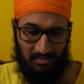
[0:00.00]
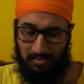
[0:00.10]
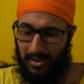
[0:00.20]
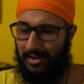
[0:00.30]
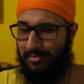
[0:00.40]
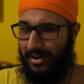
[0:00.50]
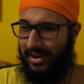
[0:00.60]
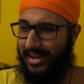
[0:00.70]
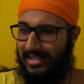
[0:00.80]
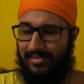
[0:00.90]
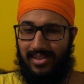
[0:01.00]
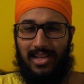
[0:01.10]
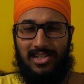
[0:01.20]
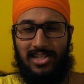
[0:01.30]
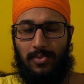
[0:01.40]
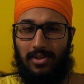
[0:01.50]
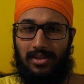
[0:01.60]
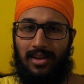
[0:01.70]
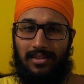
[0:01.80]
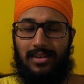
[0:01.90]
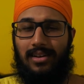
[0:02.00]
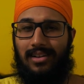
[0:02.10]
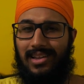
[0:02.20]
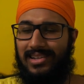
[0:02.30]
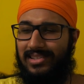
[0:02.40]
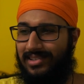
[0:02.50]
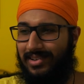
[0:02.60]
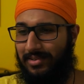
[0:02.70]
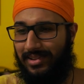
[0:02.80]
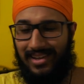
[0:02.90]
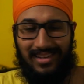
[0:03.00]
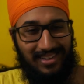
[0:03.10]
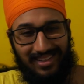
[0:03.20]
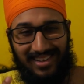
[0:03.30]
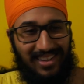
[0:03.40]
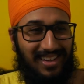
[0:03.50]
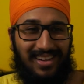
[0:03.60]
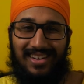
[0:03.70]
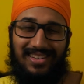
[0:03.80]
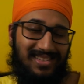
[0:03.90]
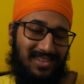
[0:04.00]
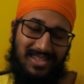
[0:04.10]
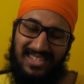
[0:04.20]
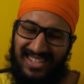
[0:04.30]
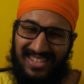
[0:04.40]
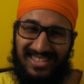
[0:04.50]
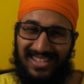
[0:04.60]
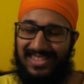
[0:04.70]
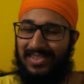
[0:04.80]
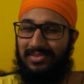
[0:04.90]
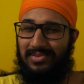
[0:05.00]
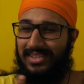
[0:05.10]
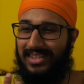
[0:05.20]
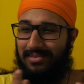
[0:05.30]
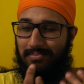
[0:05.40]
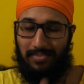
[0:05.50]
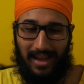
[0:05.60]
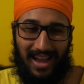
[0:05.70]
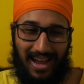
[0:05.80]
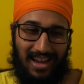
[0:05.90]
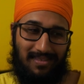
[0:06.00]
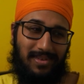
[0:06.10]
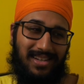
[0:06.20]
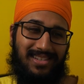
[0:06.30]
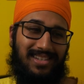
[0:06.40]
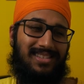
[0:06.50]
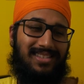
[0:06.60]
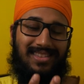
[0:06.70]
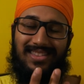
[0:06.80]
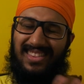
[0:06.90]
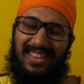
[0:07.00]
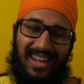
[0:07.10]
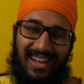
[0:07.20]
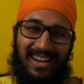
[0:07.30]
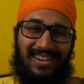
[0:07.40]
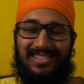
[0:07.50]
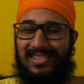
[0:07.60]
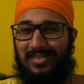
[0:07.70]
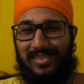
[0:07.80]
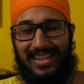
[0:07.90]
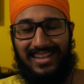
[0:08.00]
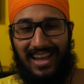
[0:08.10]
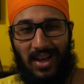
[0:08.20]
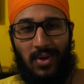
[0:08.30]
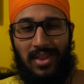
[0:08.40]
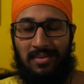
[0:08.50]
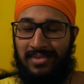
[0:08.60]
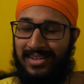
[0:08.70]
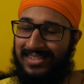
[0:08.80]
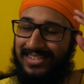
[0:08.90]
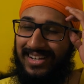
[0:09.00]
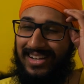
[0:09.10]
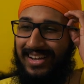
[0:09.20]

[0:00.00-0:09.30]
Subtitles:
Big Red has a relationship with another girl and it's so like so cheesy. It's not really bad, but it's just there and I just don't really care all that much.